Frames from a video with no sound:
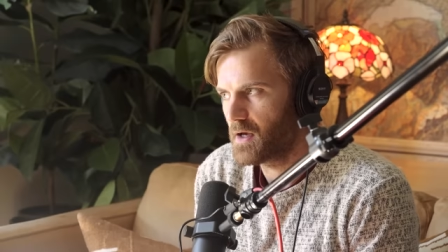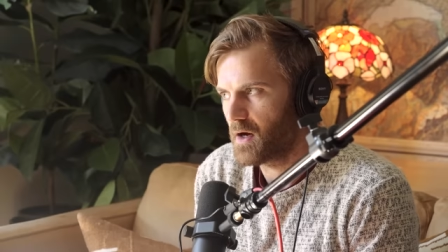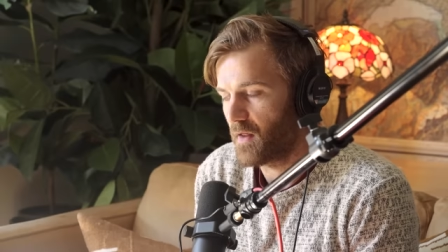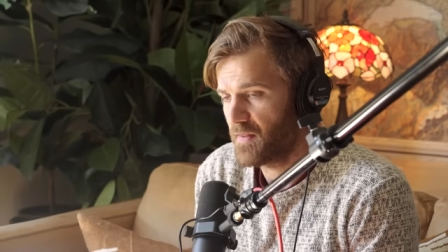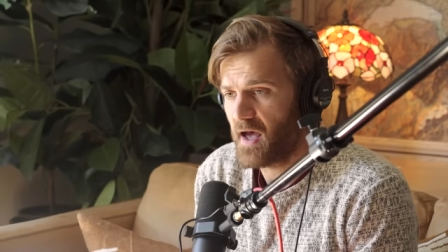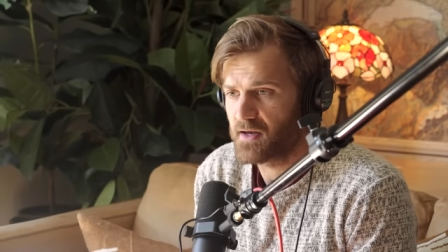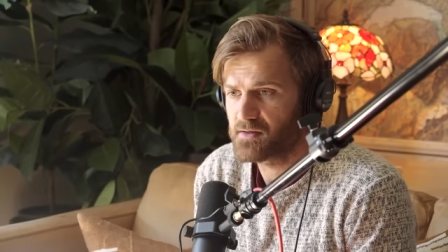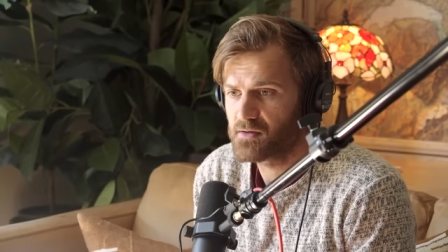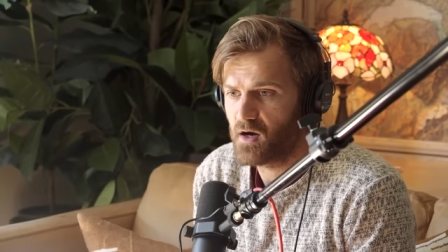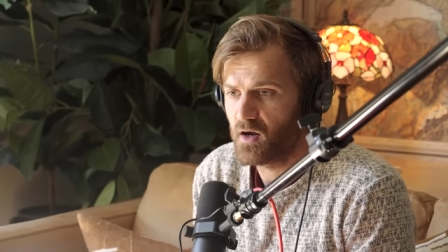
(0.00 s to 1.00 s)
on
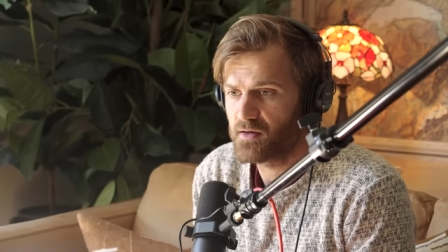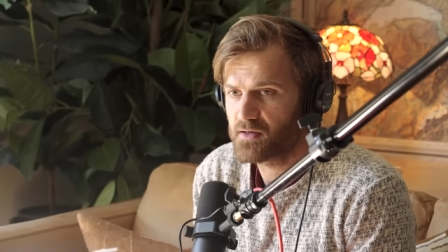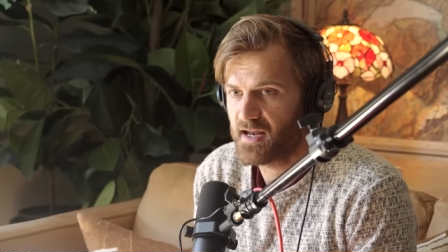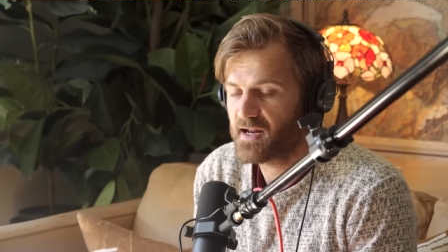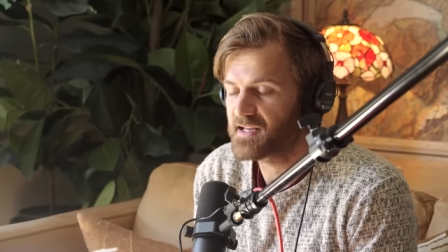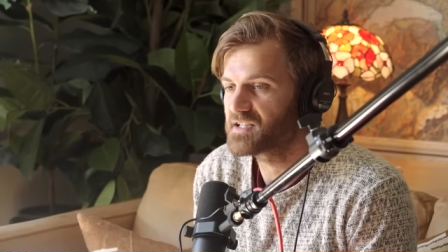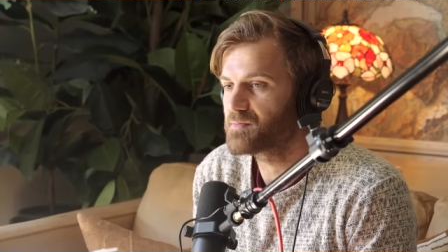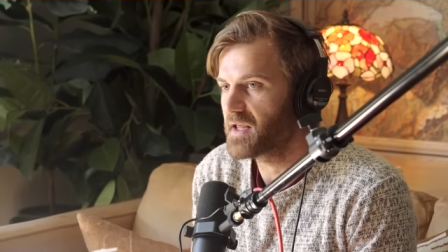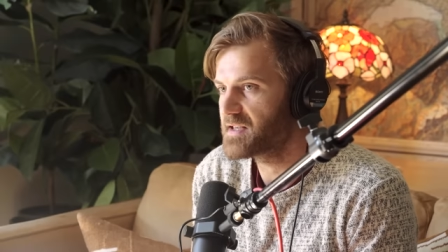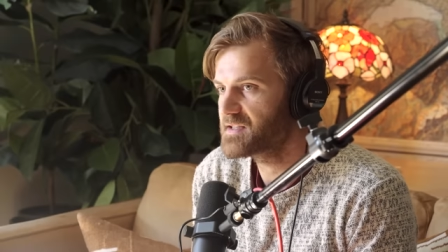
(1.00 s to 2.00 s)
that on can i
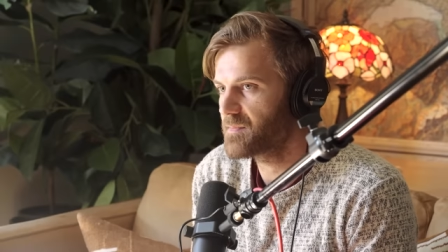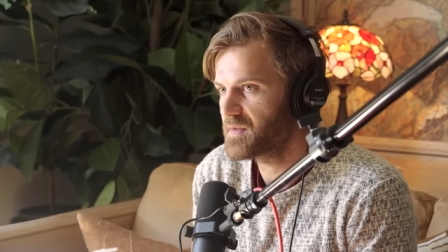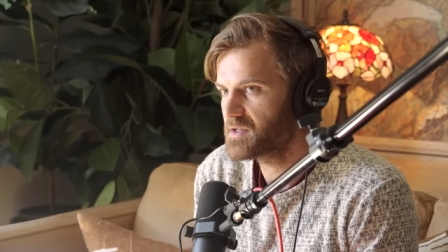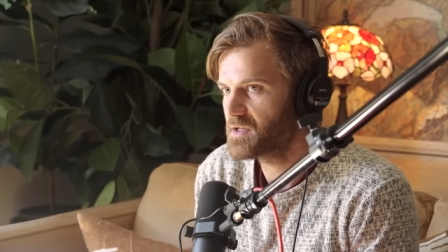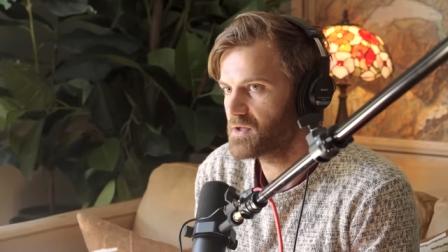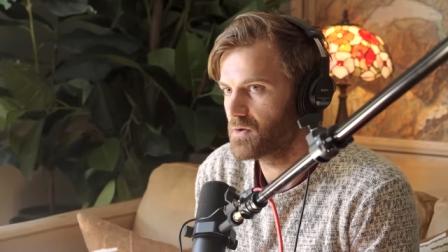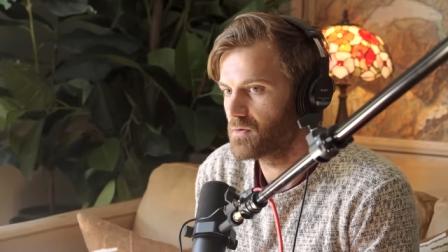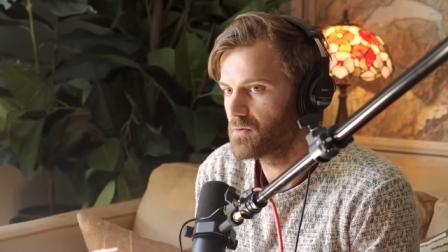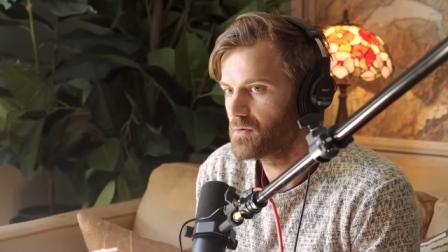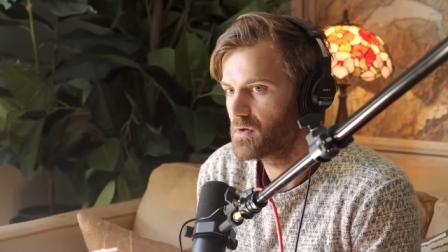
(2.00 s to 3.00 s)
explain something to
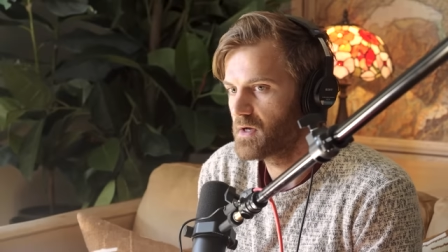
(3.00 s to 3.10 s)
you